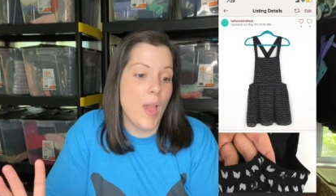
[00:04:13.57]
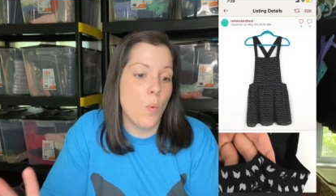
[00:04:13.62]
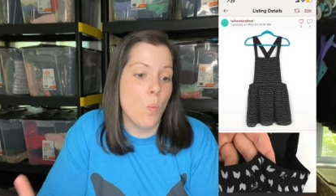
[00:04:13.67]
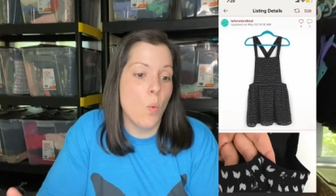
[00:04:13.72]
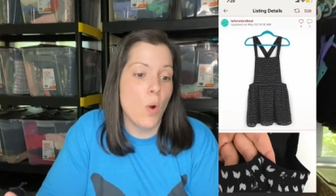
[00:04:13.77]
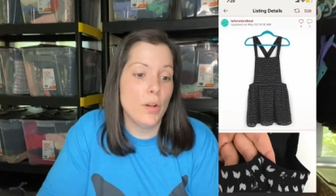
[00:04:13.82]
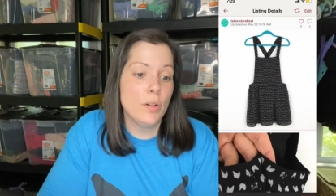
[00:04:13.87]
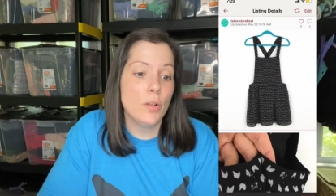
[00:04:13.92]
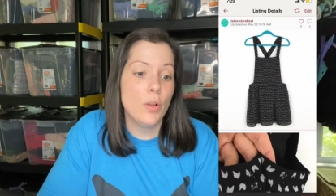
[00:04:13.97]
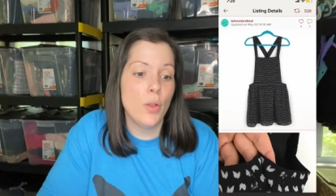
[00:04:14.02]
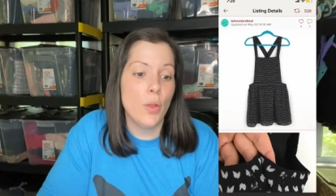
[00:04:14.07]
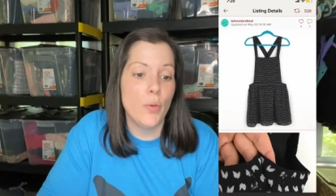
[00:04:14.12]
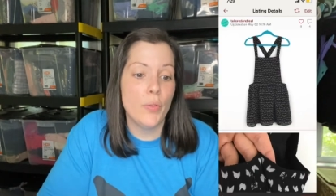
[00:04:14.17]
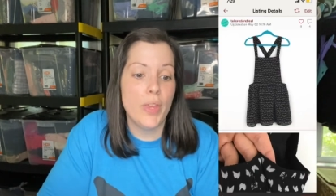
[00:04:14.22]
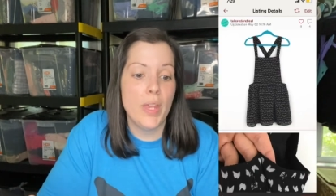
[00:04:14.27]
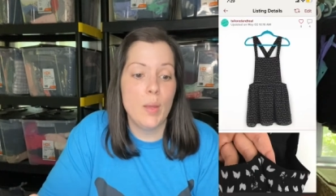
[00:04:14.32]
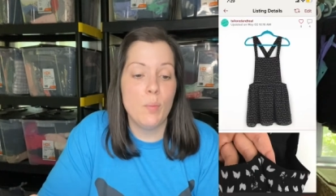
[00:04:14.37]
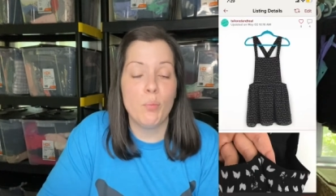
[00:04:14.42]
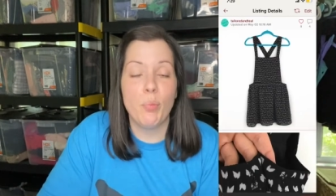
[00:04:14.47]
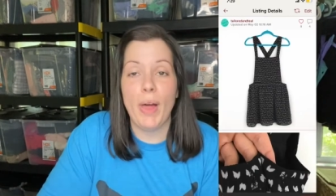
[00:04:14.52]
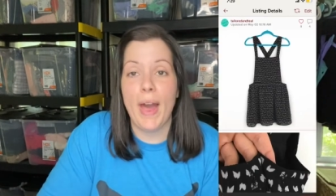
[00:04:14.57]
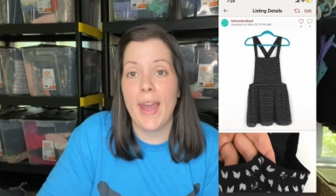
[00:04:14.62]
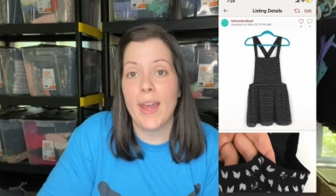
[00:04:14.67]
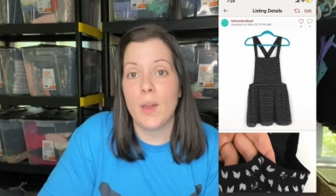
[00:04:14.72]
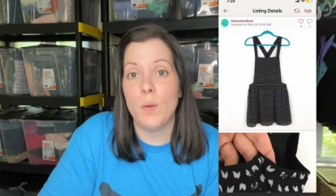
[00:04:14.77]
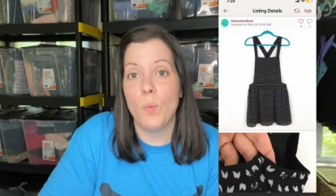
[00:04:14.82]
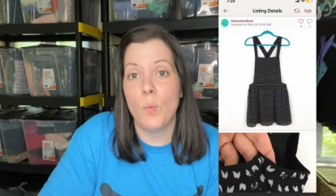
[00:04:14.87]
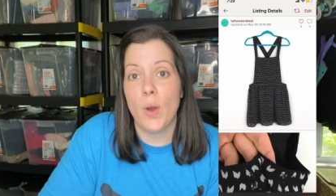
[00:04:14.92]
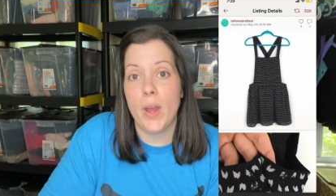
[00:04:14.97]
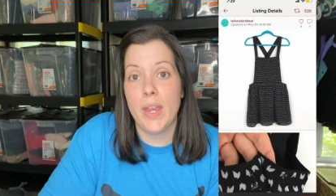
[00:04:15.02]
One Clothing Black
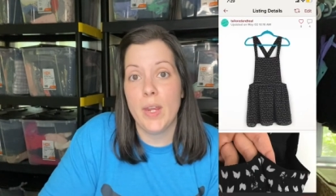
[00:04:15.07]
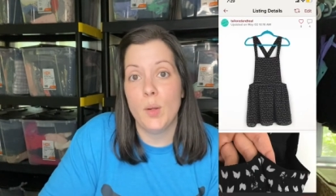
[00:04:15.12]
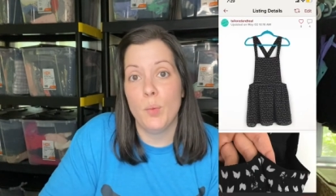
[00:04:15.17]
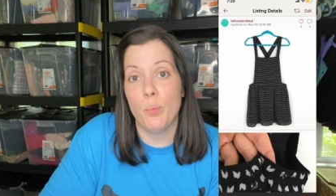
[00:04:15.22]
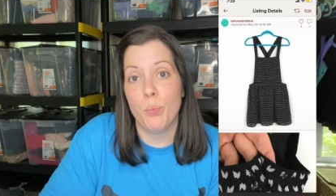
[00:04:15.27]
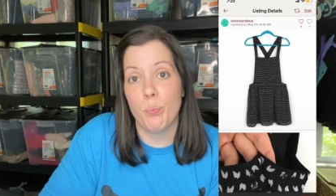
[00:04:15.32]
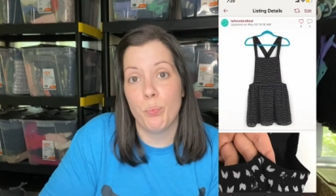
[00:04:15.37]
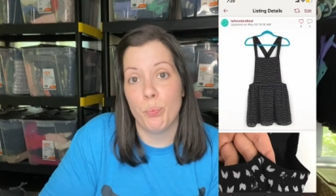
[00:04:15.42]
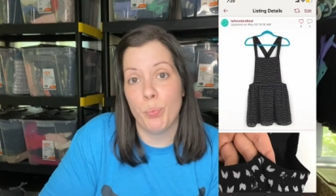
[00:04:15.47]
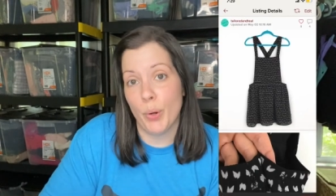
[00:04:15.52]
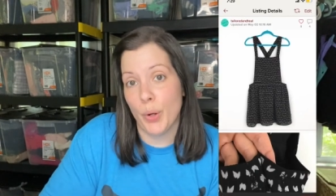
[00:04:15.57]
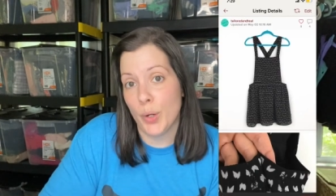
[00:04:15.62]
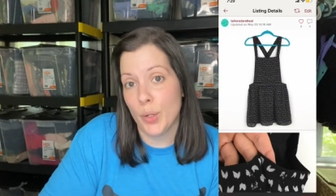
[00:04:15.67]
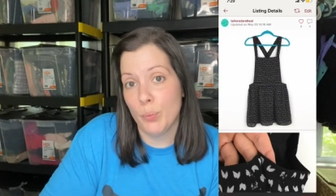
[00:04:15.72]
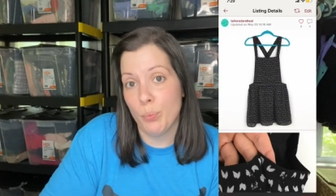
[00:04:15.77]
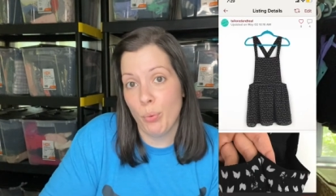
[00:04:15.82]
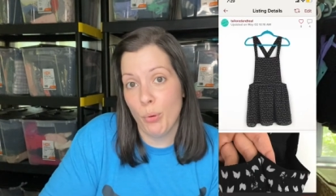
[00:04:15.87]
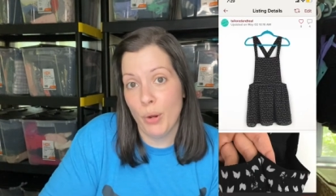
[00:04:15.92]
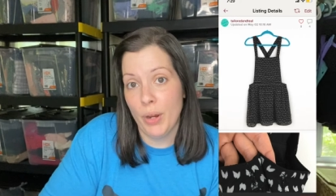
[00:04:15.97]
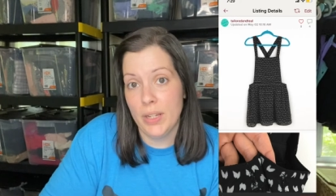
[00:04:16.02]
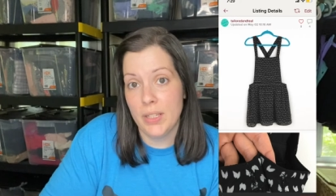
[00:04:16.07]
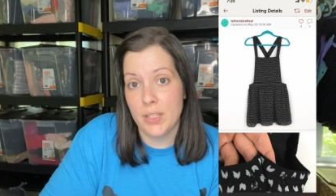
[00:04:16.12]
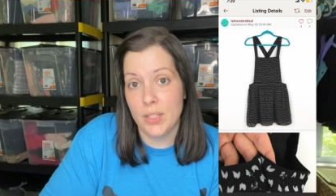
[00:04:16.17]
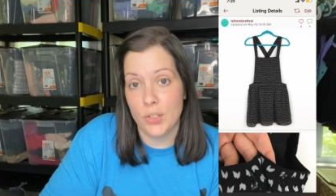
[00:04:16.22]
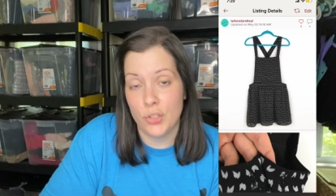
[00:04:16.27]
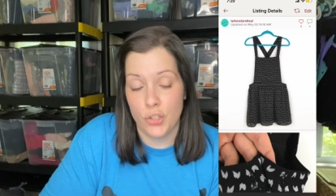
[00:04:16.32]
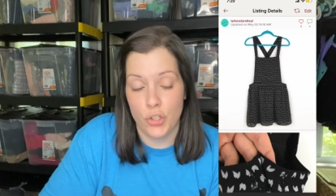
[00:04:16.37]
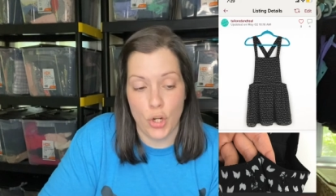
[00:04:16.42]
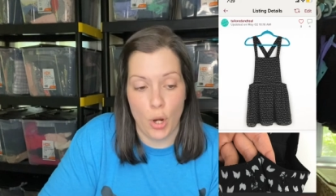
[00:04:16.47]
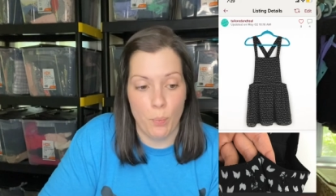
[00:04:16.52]
and White bird print
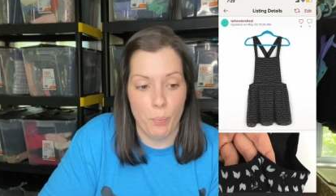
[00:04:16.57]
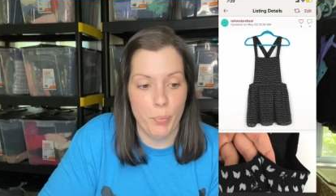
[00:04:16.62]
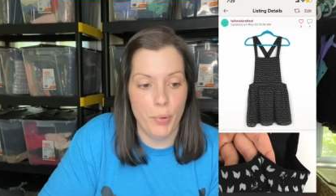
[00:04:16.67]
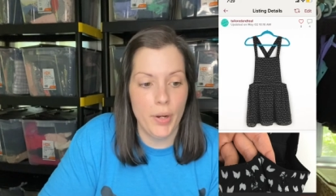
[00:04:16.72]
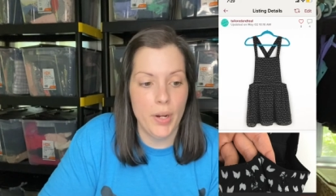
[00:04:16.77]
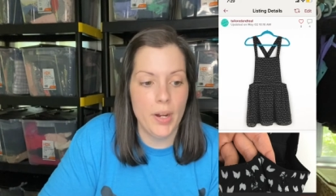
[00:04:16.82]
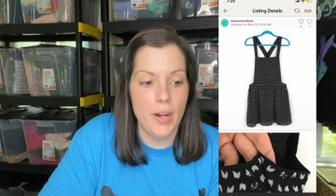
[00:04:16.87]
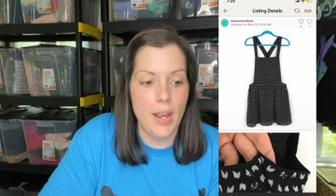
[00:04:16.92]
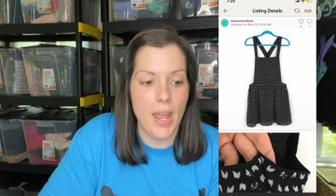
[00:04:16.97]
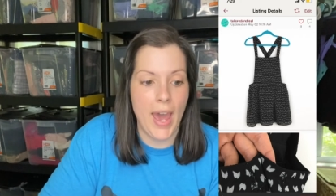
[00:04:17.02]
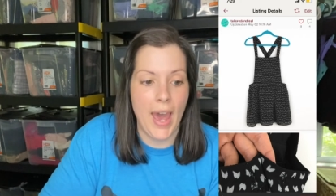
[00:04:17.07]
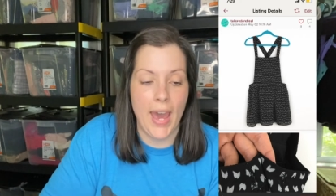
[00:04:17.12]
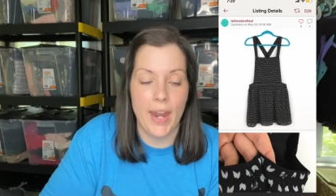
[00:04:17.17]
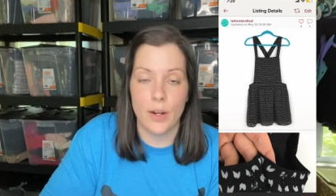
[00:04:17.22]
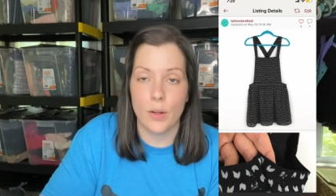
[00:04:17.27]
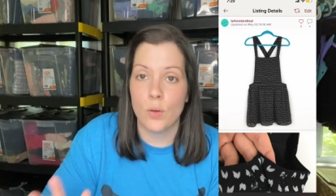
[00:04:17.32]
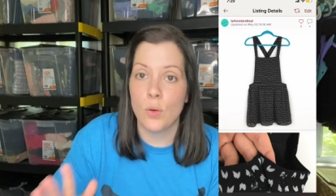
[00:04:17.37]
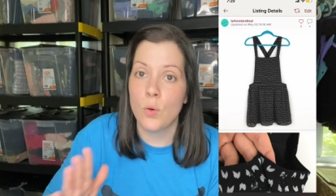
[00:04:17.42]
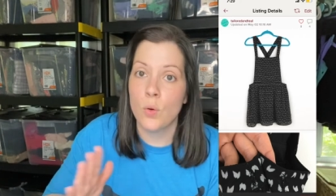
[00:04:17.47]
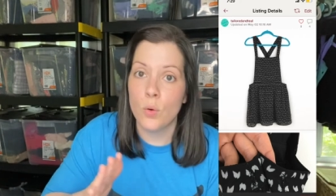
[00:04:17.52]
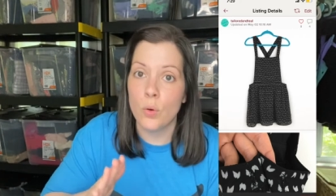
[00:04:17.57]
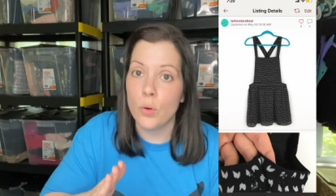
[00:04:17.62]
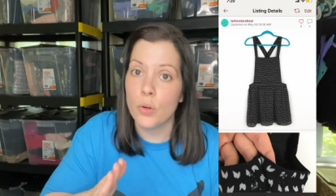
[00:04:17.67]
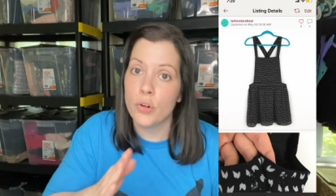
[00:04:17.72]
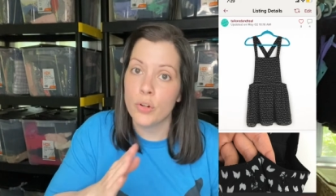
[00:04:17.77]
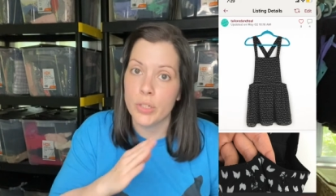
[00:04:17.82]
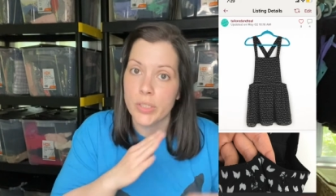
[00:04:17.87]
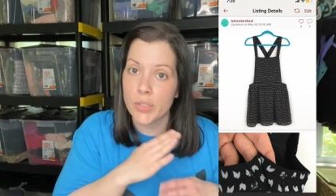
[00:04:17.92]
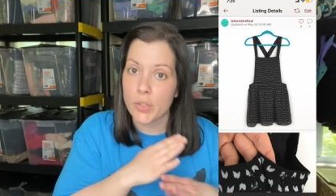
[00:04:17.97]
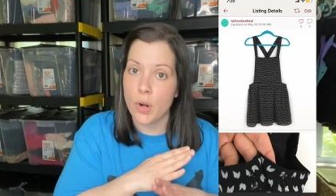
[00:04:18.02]
jumper. It had a cool
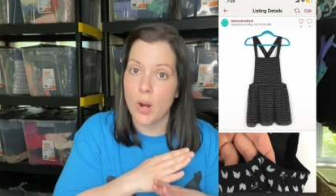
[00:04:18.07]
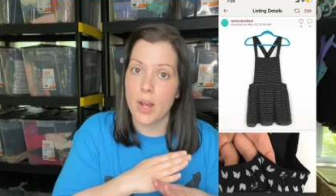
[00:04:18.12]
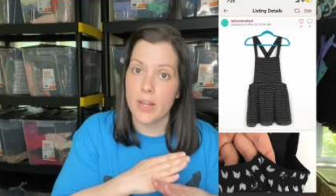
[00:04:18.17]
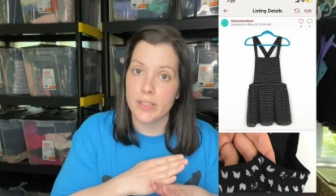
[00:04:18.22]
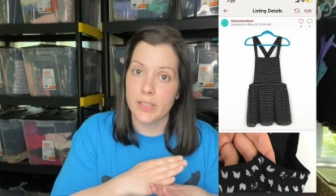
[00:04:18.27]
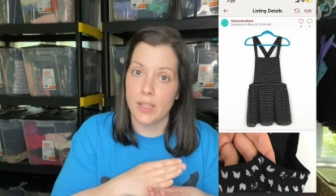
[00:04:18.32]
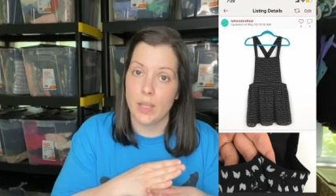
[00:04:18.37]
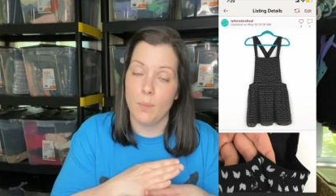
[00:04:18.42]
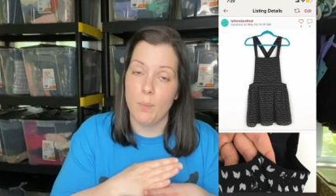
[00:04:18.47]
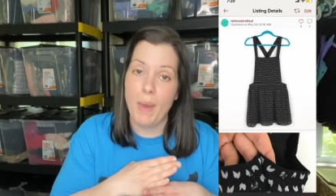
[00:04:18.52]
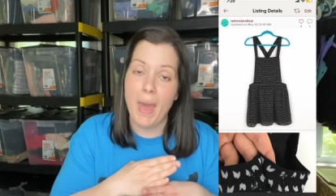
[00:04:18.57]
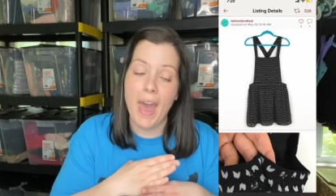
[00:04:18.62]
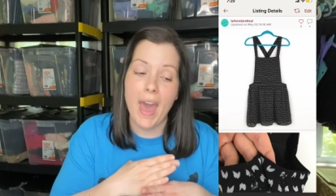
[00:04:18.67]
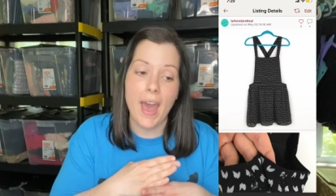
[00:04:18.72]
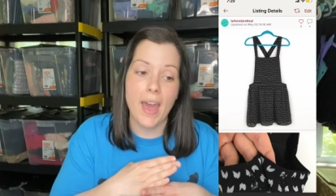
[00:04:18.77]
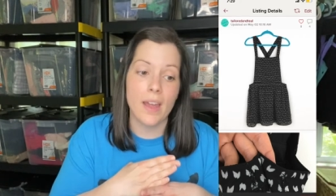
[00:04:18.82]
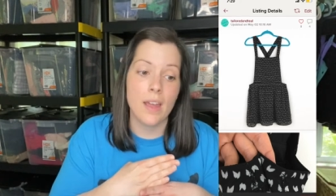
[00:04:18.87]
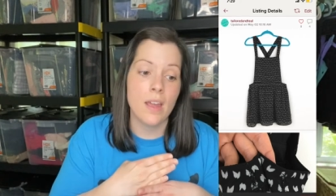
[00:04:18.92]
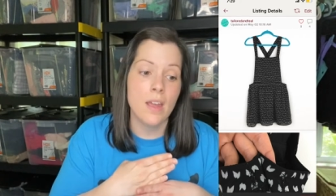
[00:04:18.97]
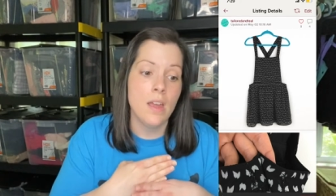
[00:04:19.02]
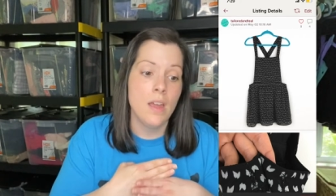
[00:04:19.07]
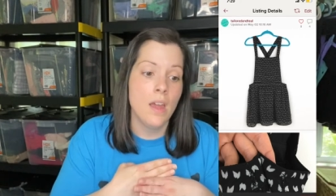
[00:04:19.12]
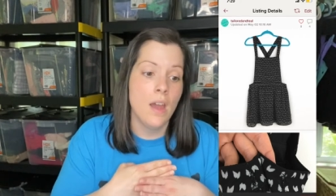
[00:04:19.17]
crisscross in the back.